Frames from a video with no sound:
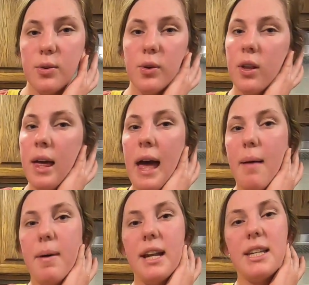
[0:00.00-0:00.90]
cool,
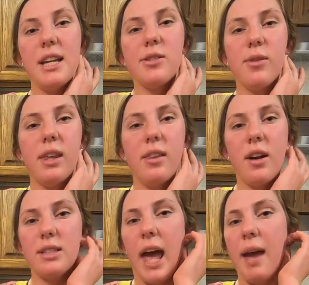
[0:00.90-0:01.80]
but it takes a really
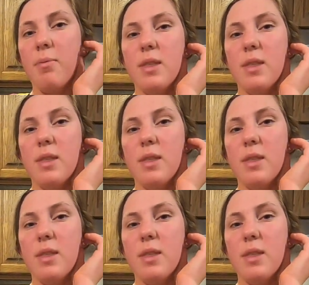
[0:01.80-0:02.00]
long time.